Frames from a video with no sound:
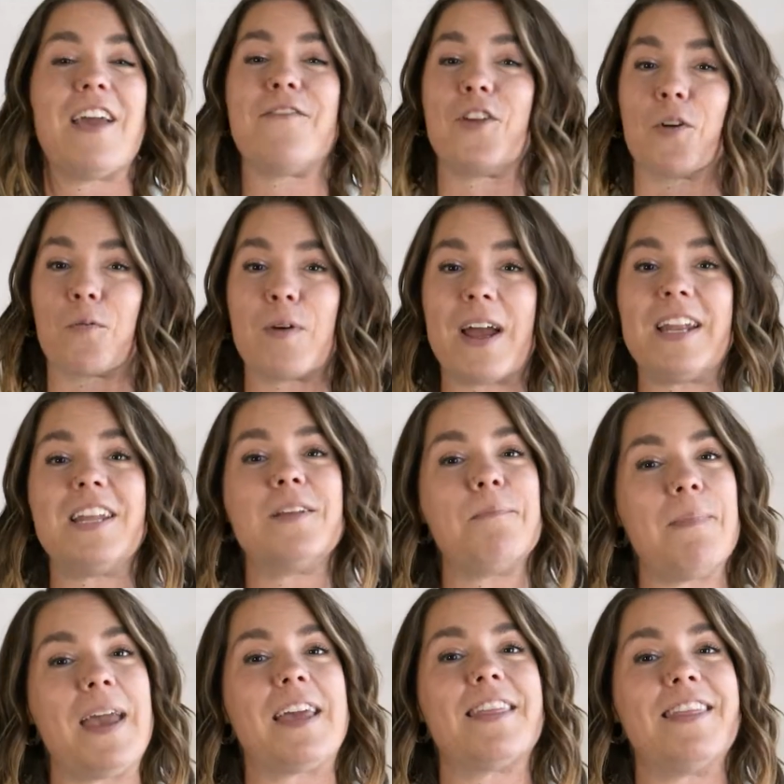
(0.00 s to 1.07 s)
if you're ready to
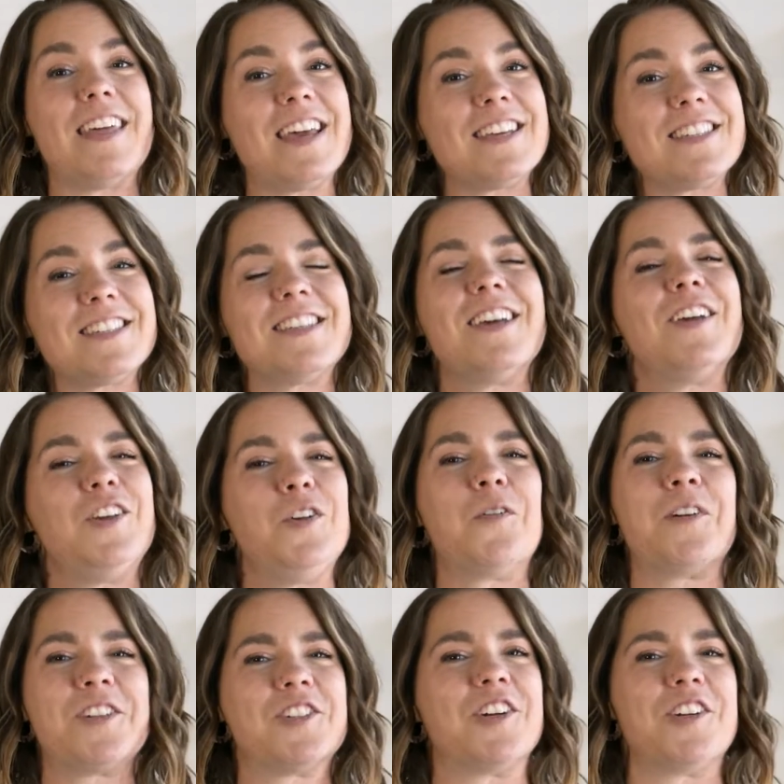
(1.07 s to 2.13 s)
make this
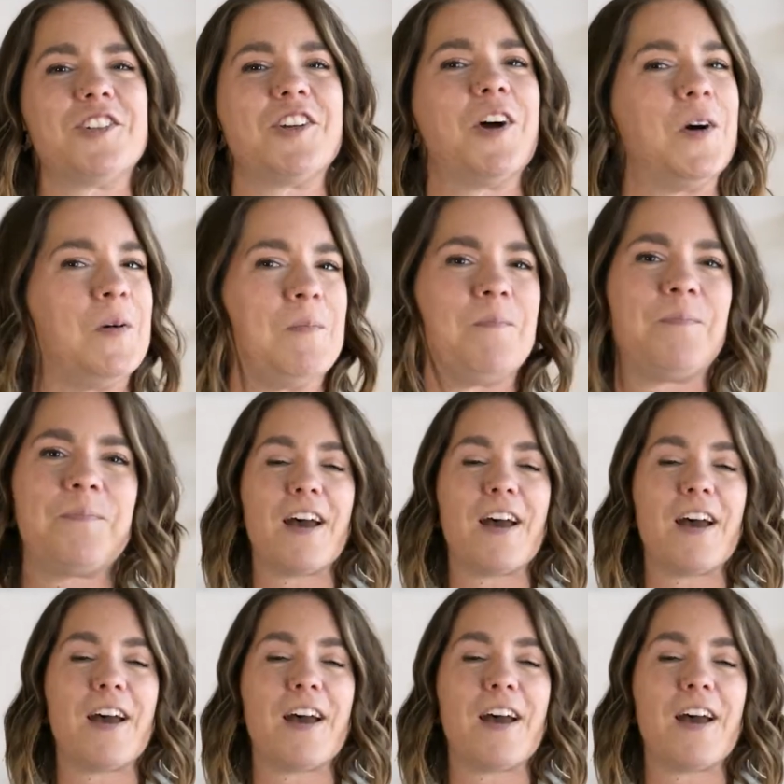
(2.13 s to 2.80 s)
your church home.